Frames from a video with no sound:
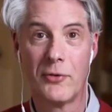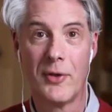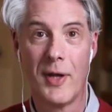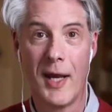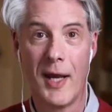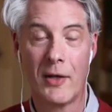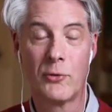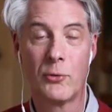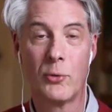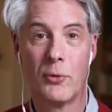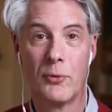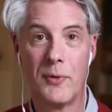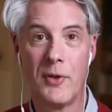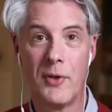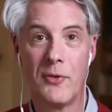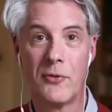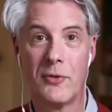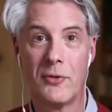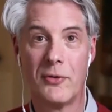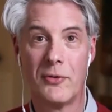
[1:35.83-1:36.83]
actual
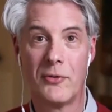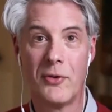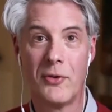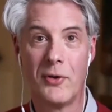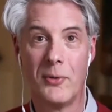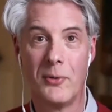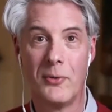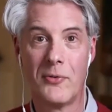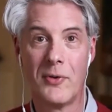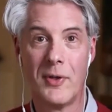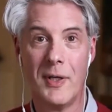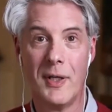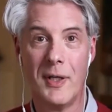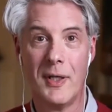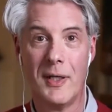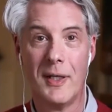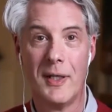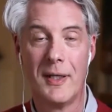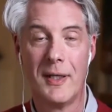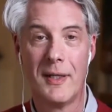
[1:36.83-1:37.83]
research shows
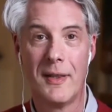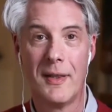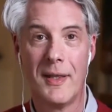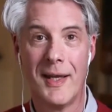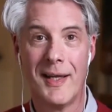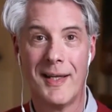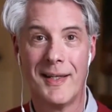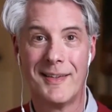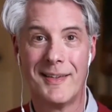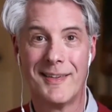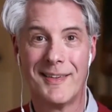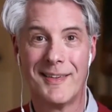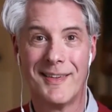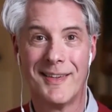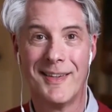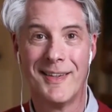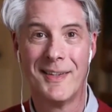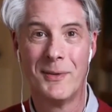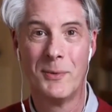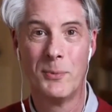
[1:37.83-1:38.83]
that
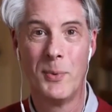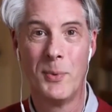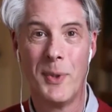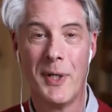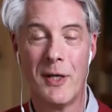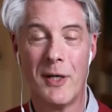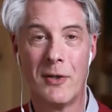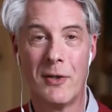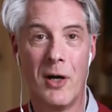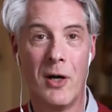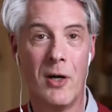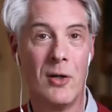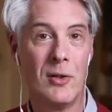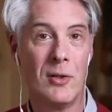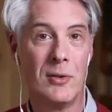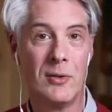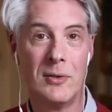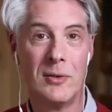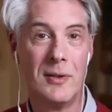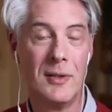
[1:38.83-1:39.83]
we are
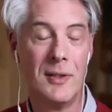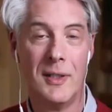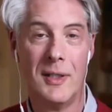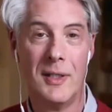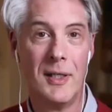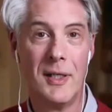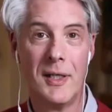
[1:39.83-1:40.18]
all